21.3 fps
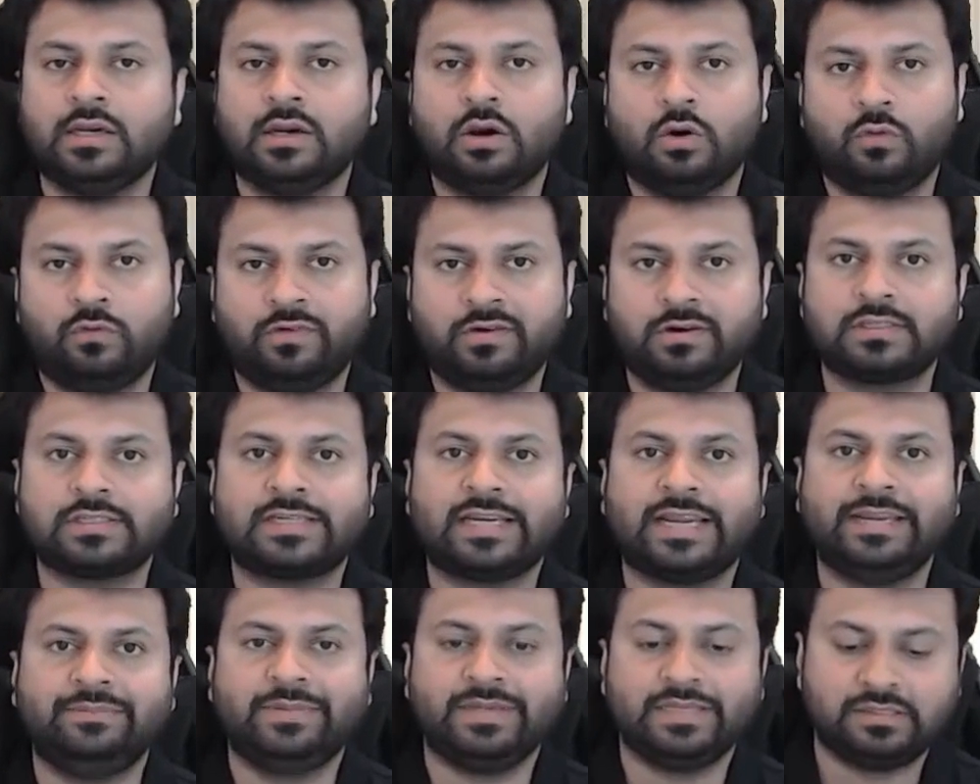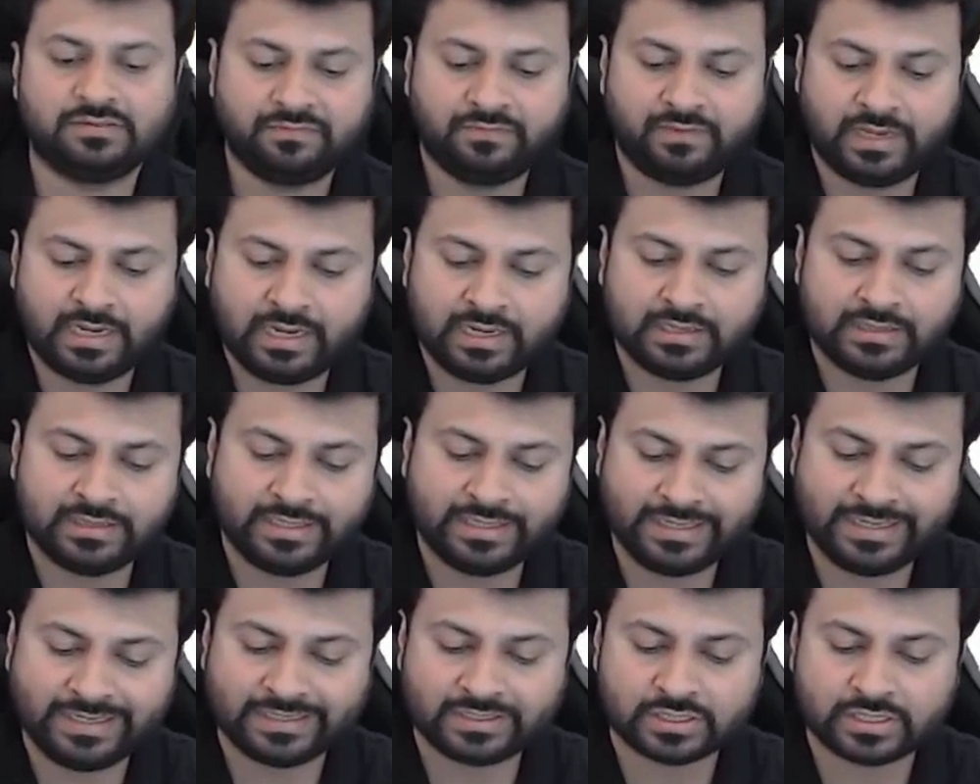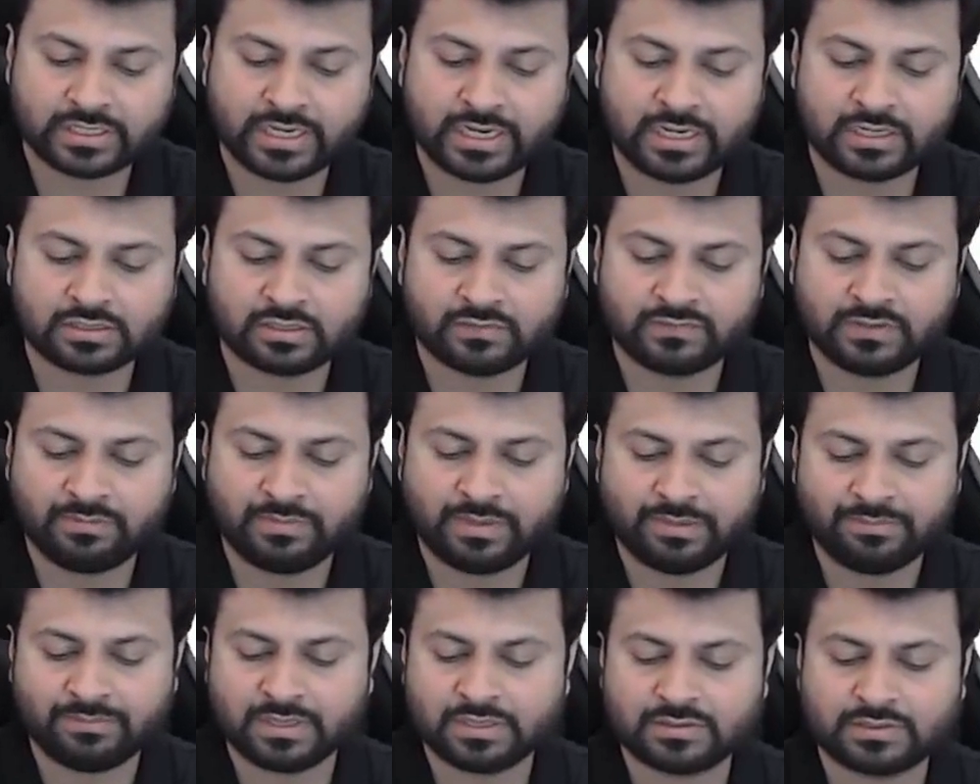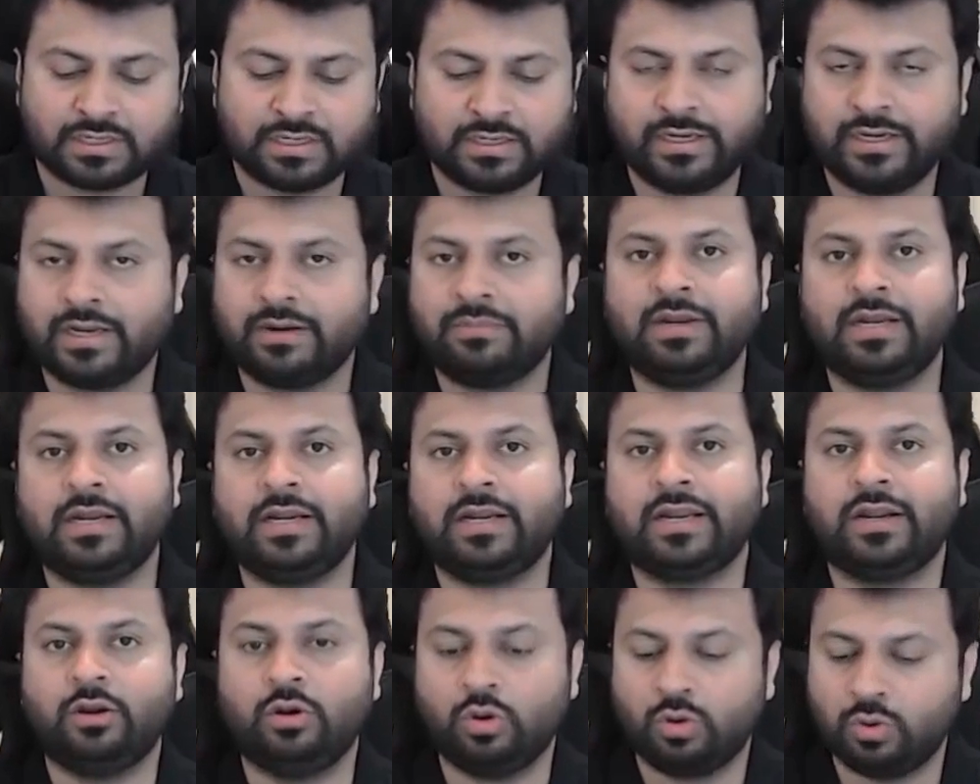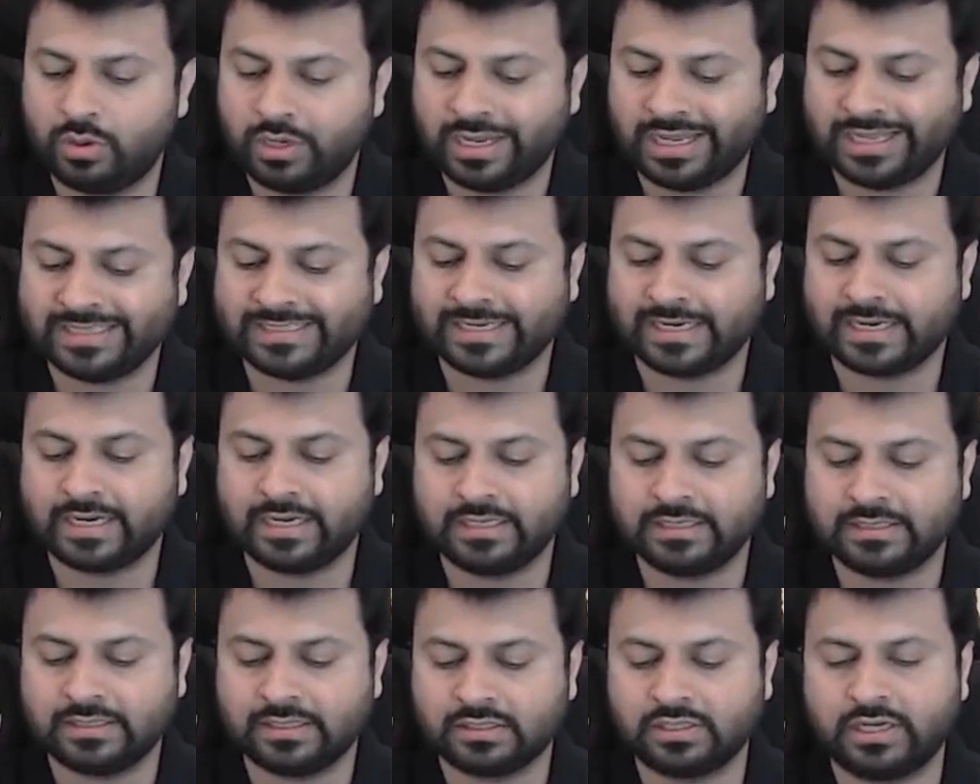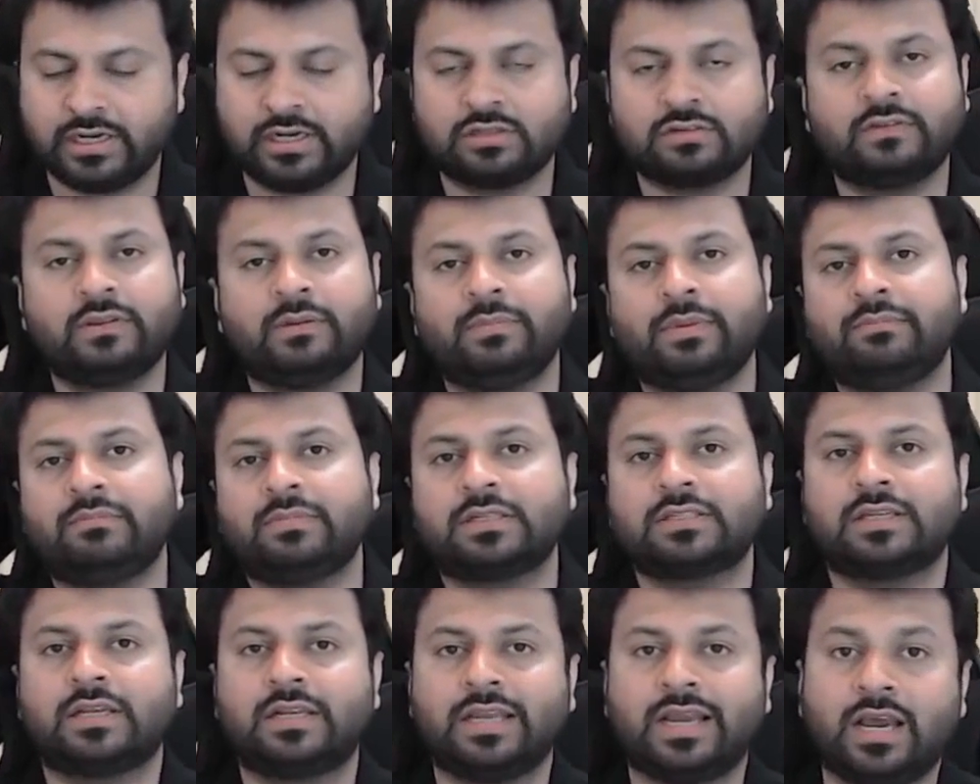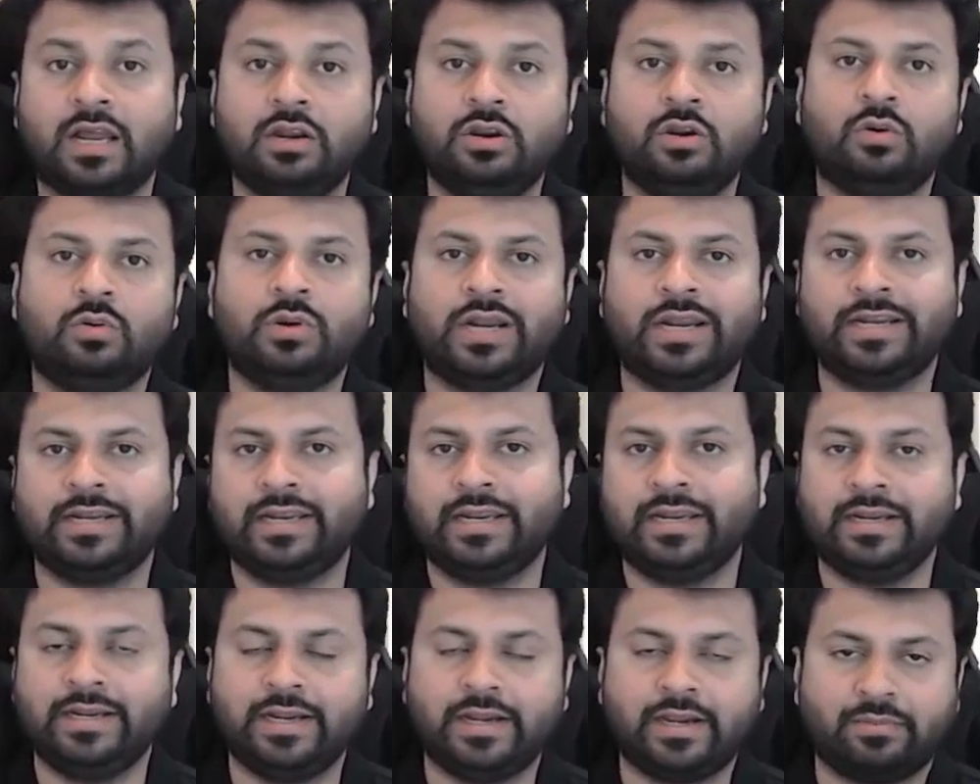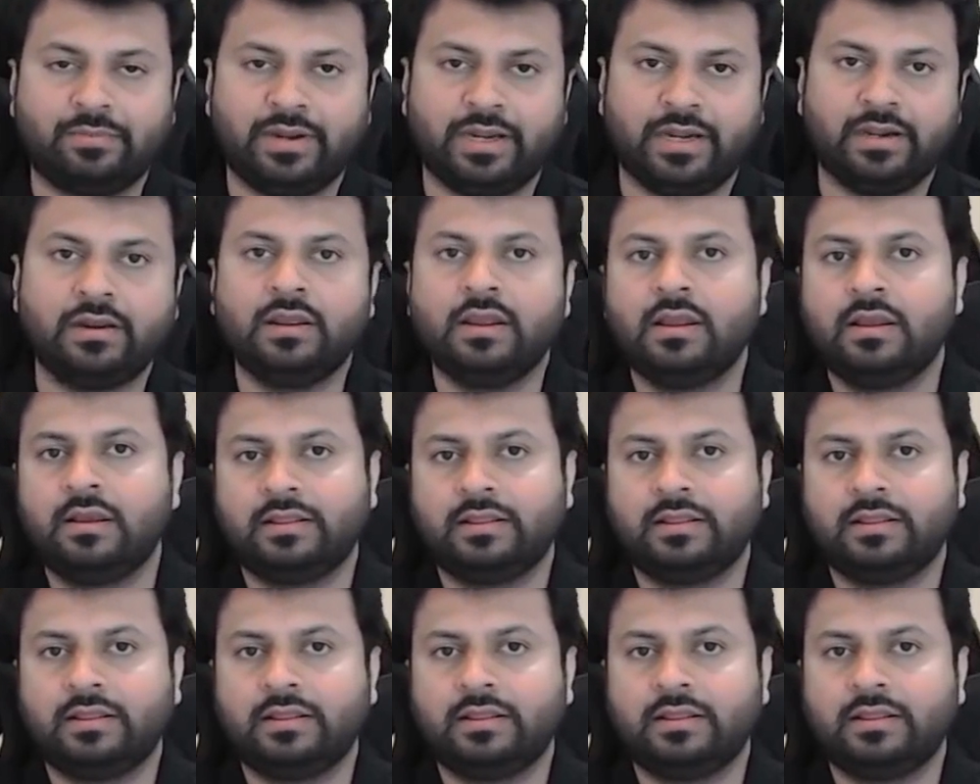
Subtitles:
First type is where the shares of the members are determinate and known, and second is the shares of the members are unknown and indeterminate.